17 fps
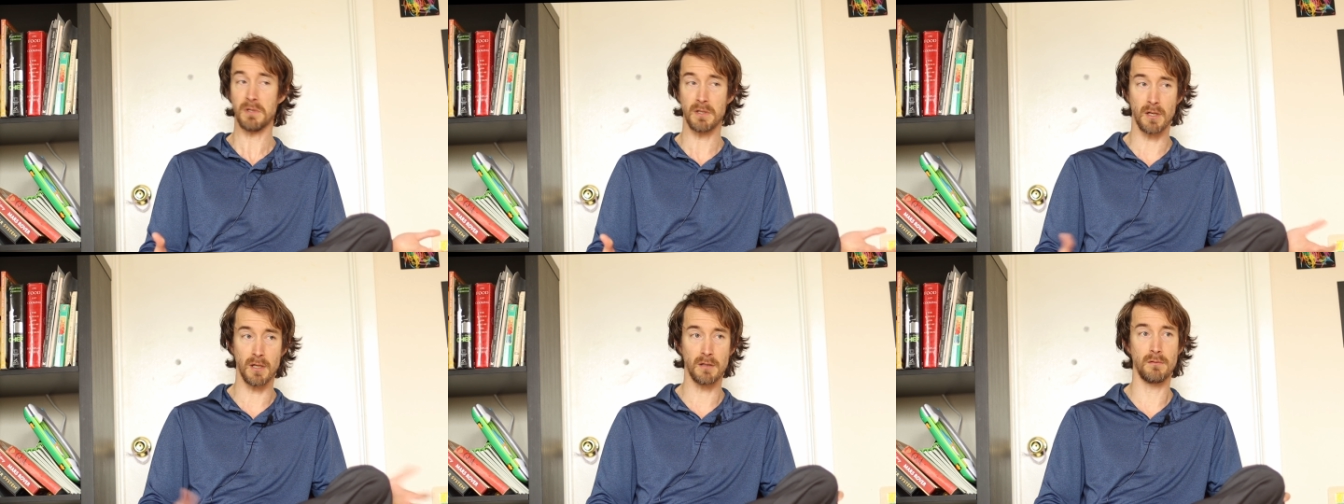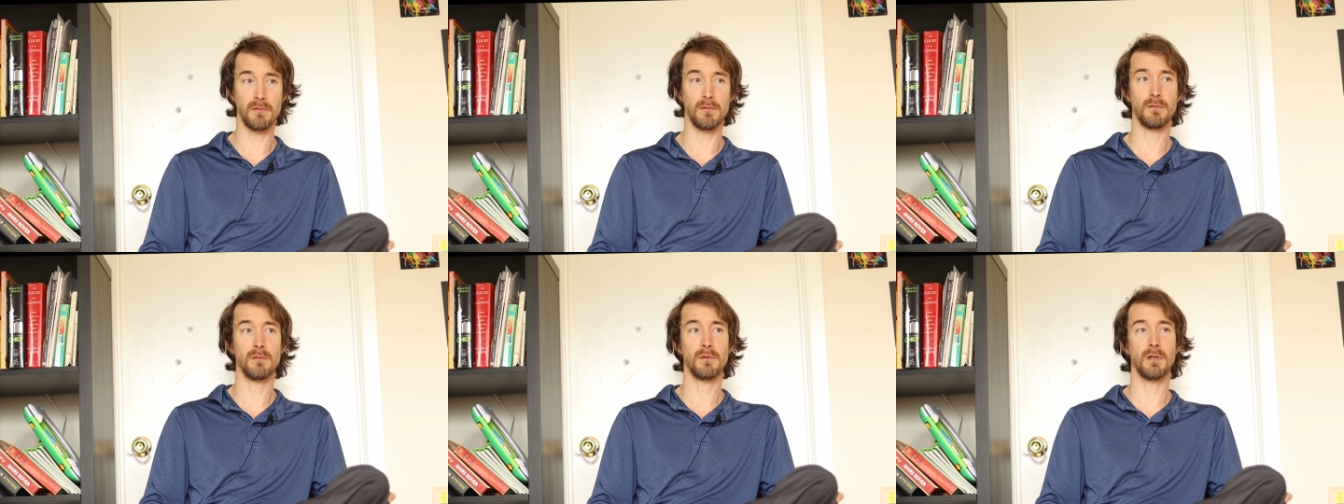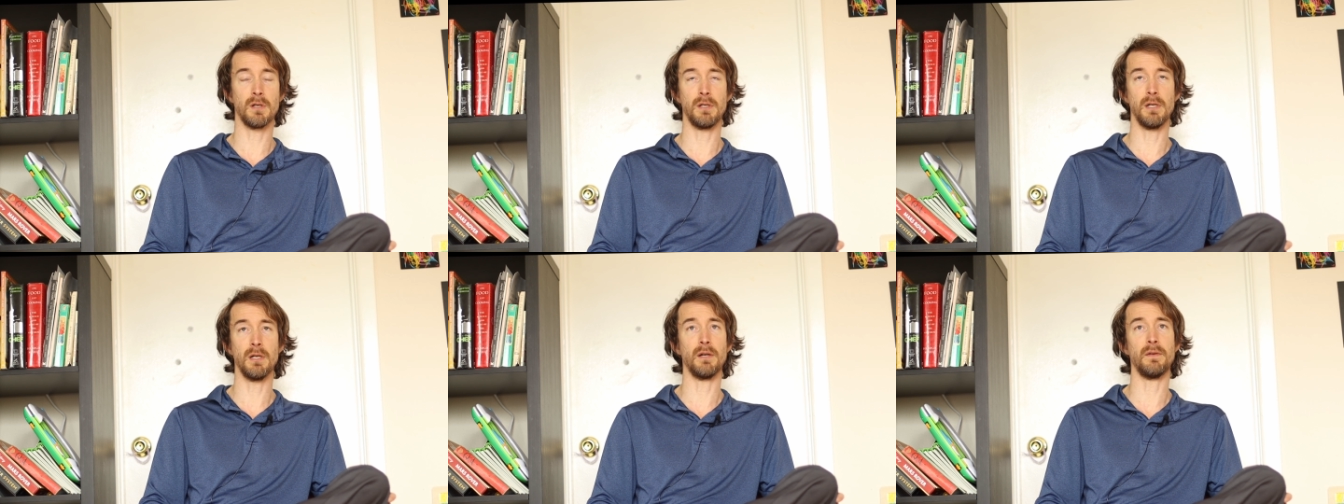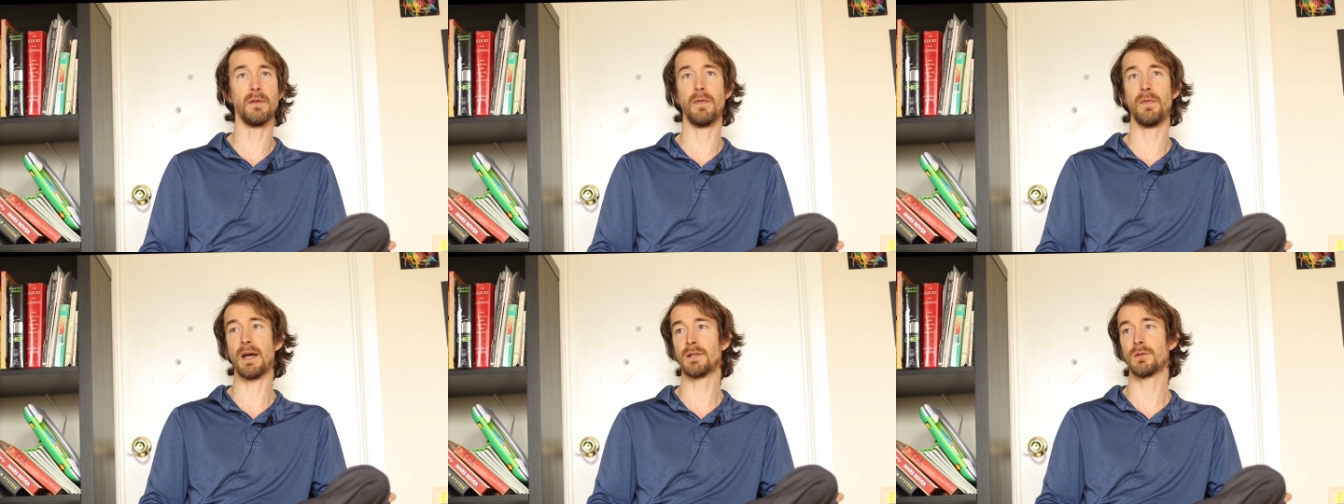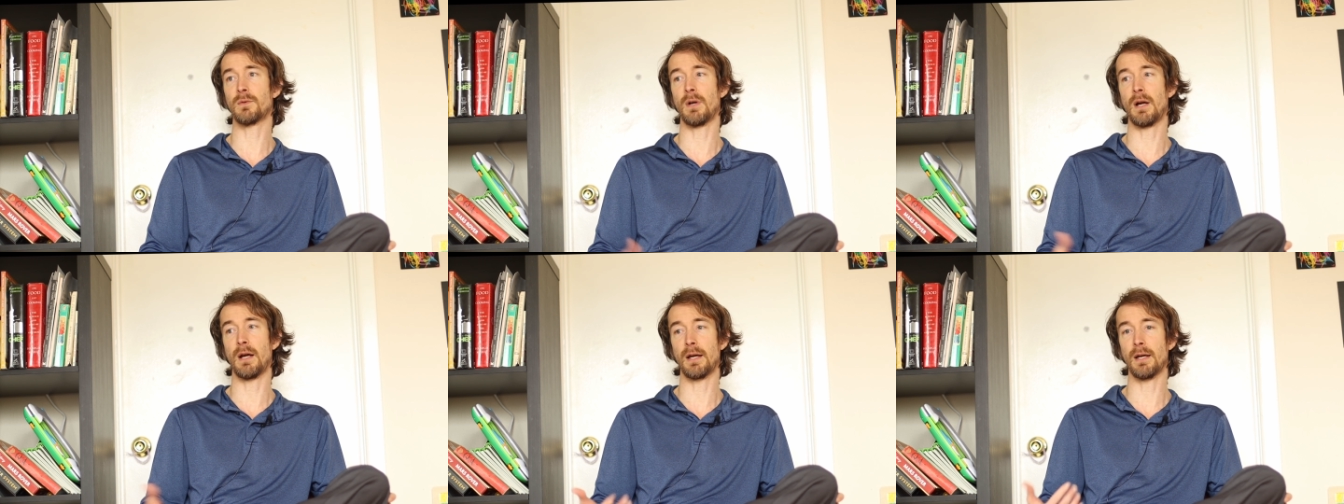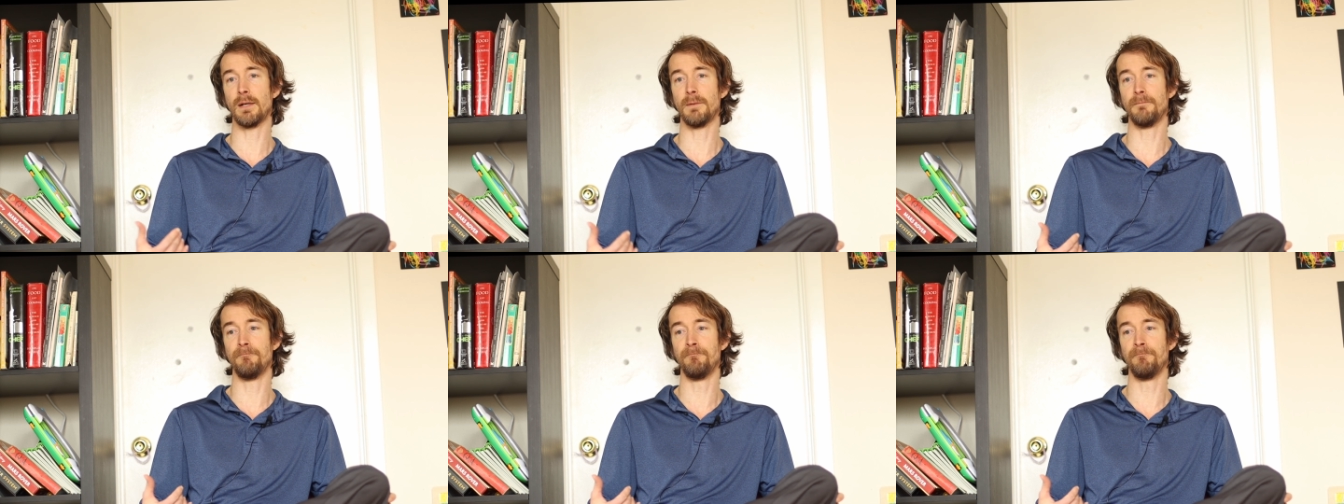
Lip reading: it's a good deal. And then that's when I